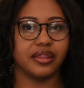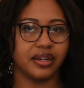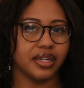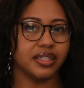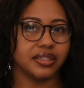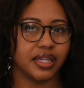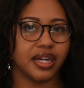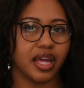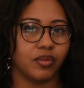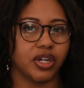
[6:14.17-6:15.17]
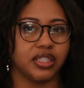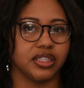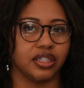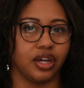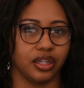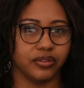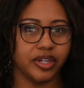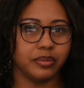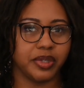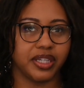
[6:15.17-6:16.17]
And then I decided I wanted to color
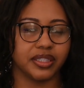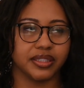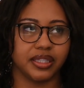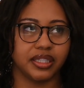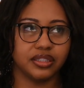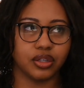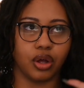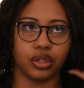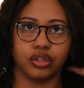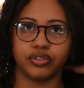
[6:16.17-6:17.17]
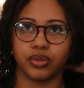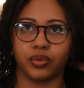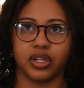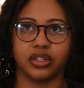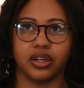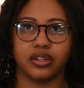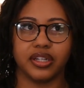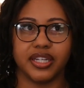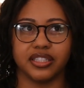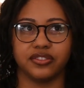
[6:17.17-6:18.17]
it because like this all over one
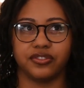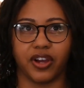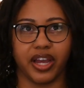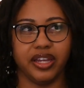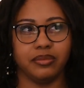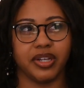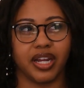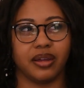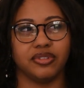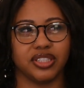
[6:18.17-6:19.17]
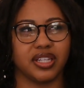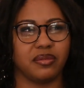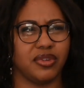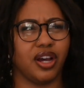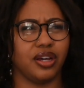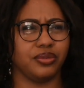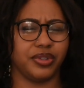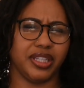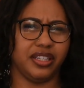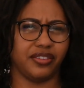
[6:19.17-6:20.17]
color is fine, but I'm not
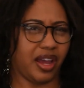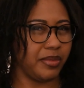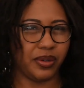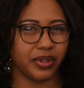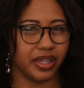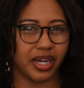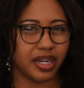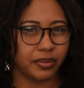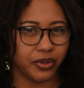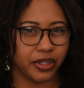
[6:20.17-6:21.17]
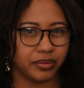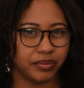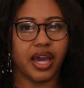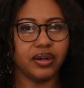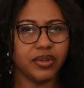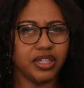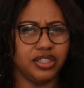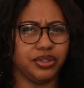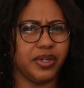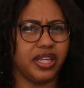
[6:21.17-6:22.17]
really vibing with it anymore. I don't want
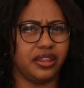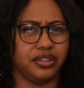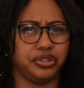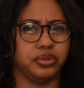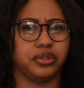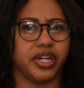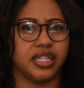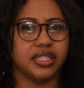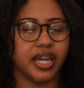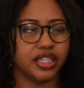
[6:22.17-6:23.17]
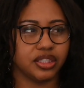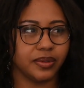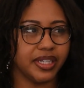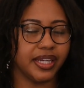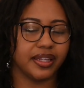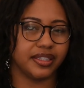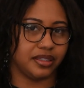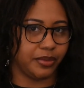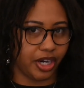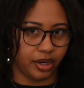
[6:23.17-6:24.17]
to do anything too crazy. I just want to get like
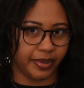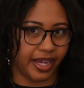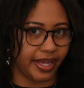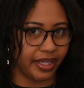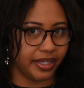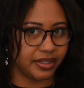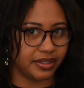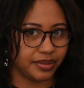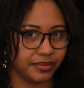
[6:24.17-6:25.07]
some caramel highlights.